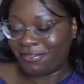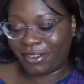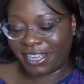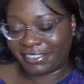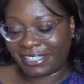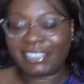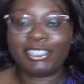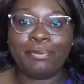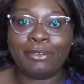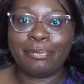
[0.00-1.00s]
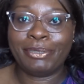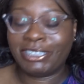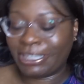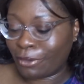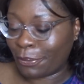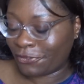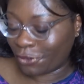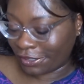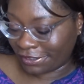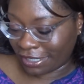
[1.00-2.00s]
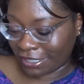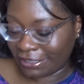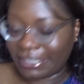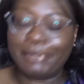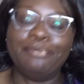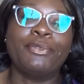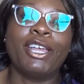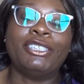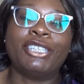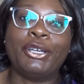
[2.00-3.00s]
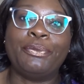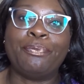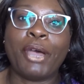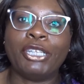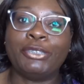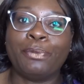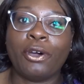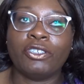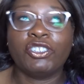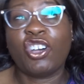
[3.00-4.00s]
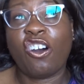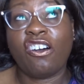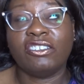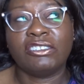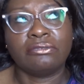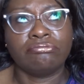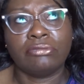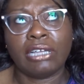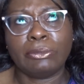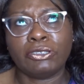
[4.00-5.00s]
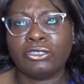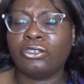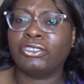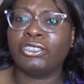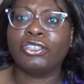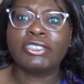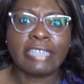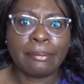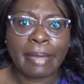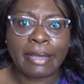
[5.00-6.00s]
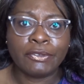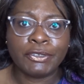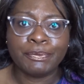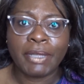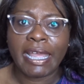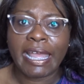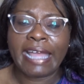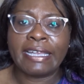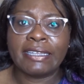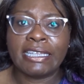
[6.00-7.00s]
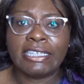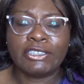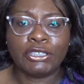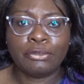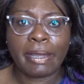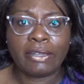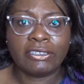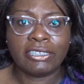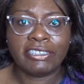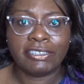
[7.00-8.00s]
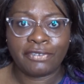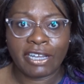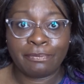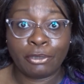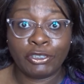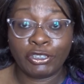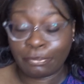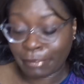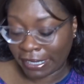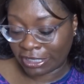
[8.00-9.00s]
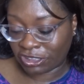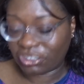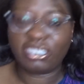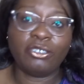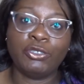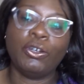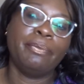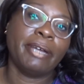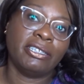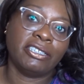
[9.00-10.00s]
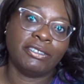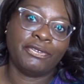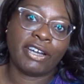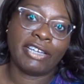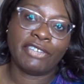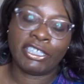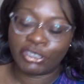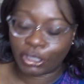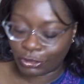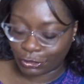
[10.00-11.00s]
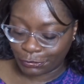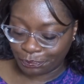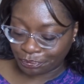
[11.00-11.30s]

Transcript: Right, so let's open up and see what we've got inside here. So Birch box costs, how much does it cost? It costs £10, and I think it's £2.95 postage and packaging, so it's £12.95 in total.